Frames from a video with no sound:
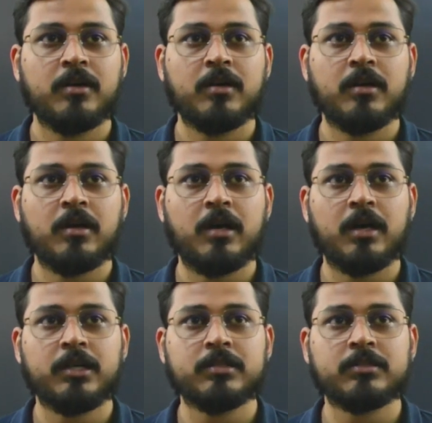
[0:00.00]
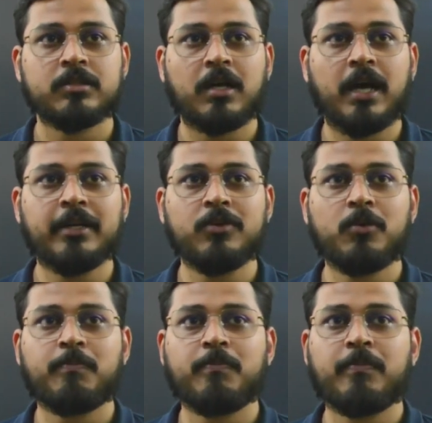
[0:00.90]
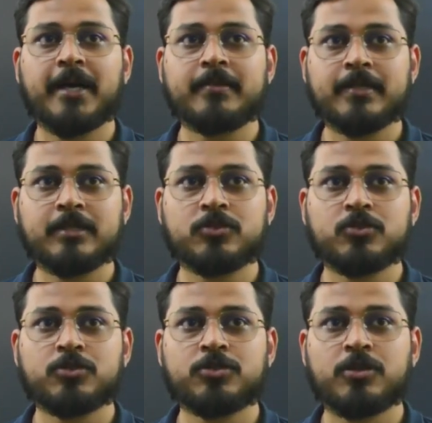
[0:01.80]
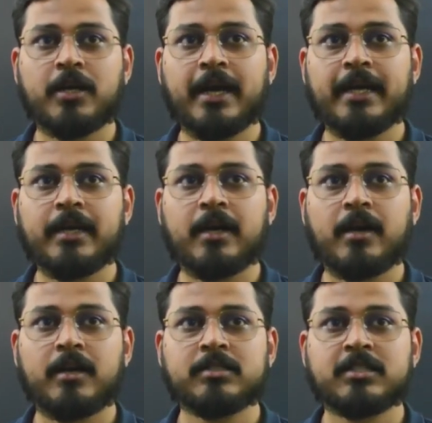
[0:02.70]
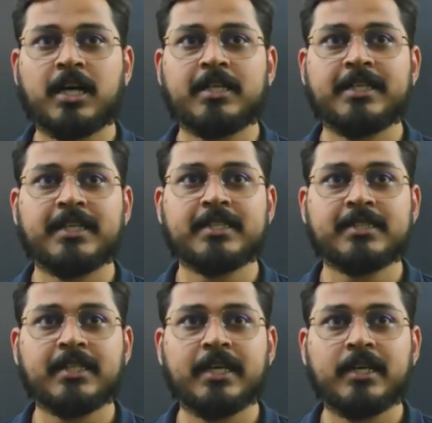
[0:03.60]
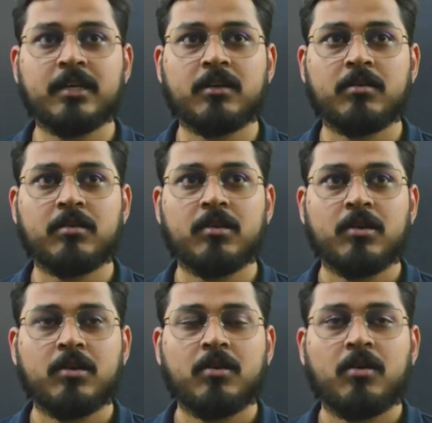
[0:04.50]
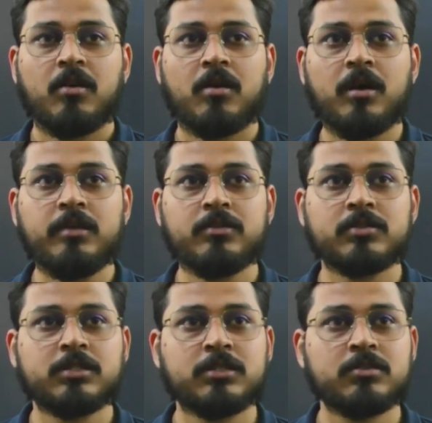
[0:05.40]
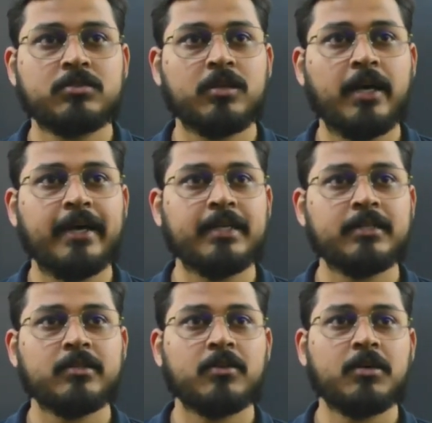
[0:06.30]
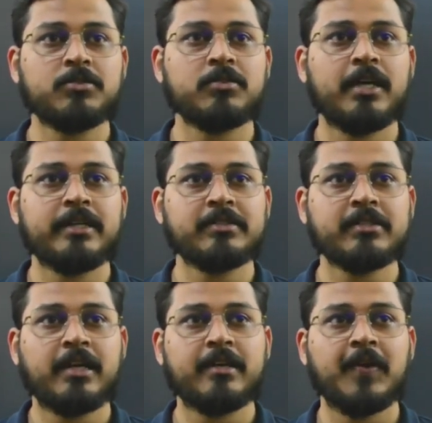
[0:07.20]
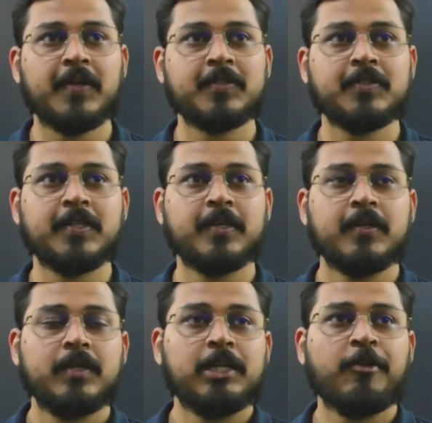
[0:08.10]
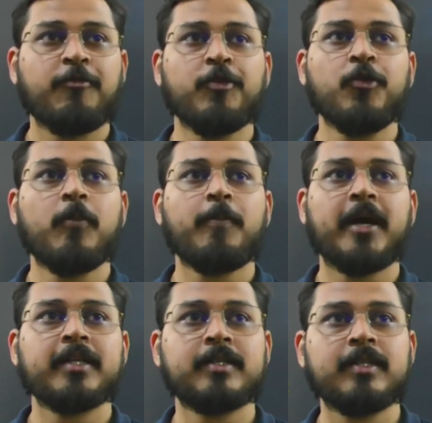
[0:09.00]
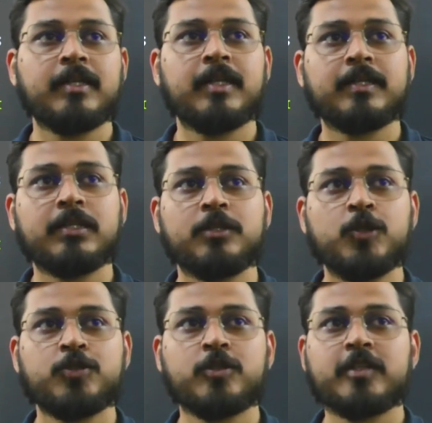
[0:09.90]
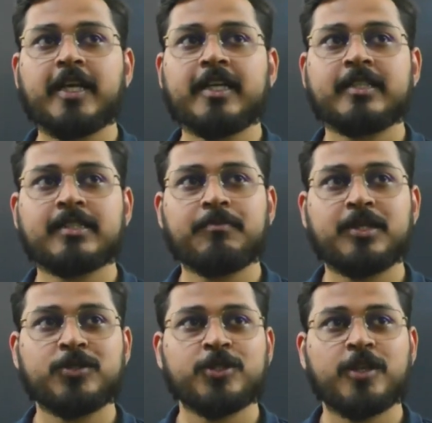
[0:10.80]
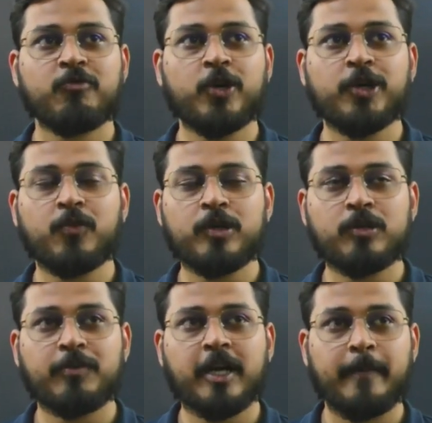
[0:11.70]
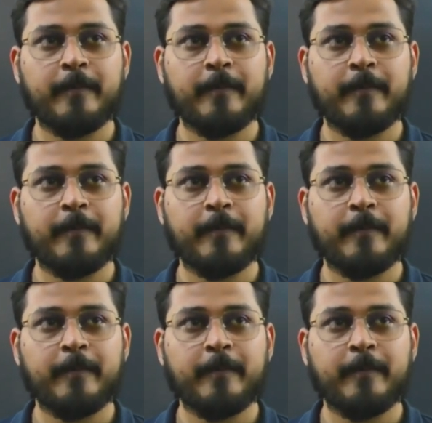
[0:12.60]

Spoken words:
I know Python. So should I start DSA on? Should I start learning C? If you know Python, you should take some decision what you want to become.